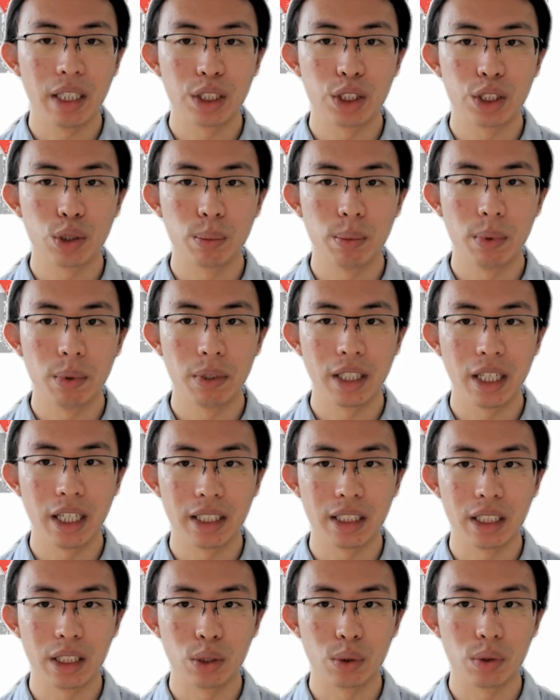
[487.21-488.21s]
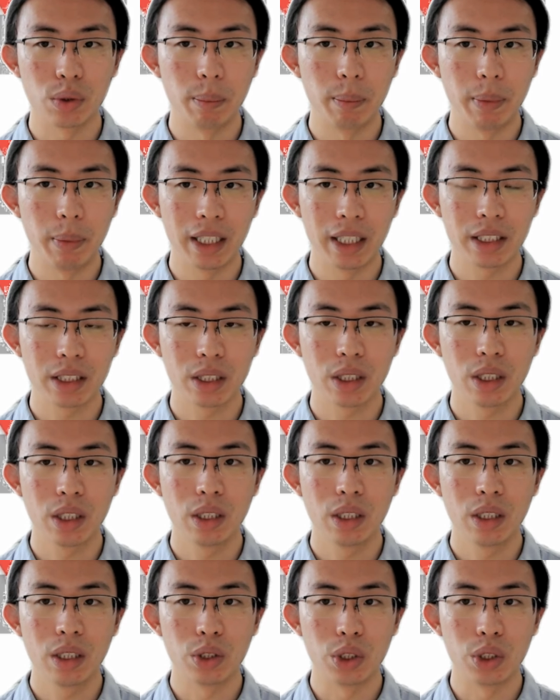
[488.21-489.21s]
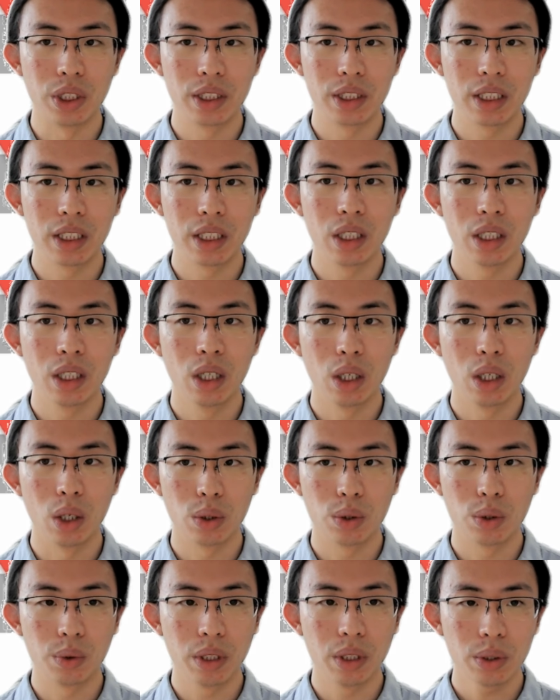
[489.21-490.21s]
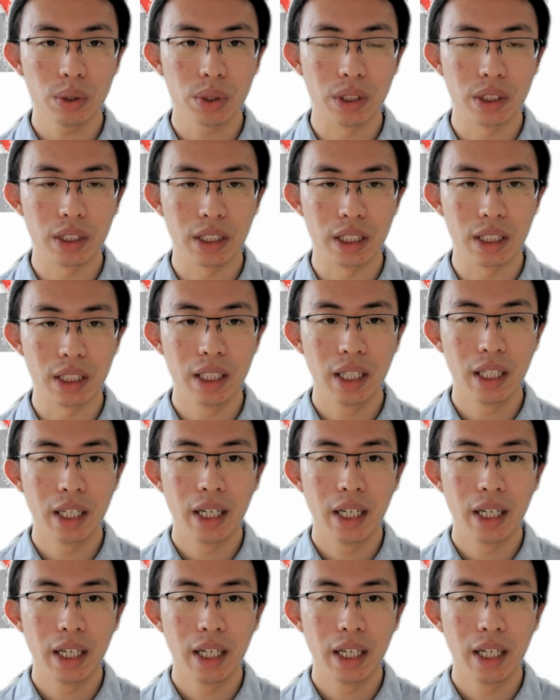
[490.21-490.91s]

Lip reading: as normalizing to the best GC or to no GC.